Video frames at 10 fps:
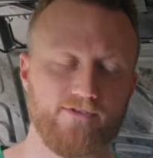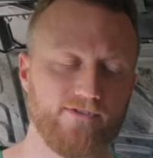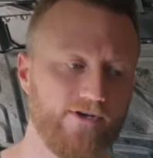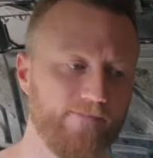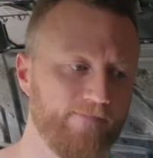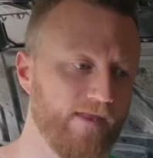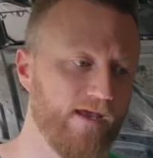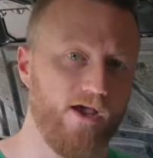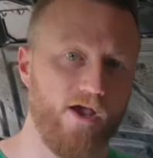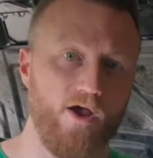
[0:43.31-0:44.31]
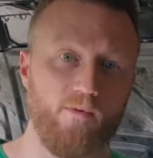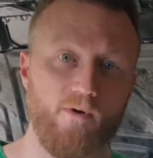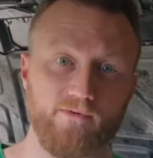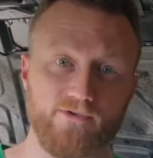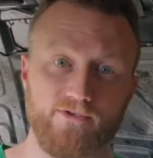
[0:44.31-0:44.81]
So what
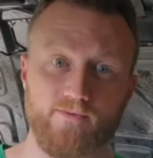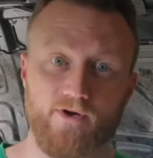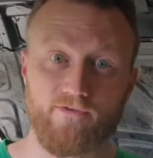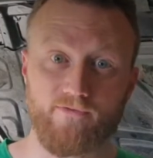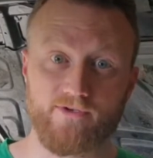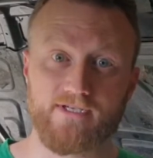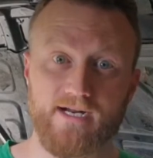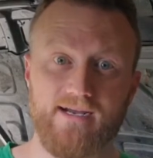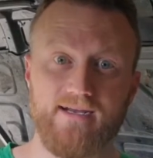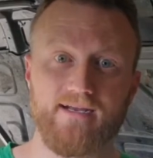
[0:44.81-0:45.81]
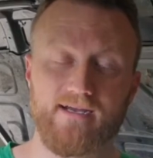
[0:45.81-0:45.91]
we'll do is we'll go through it today.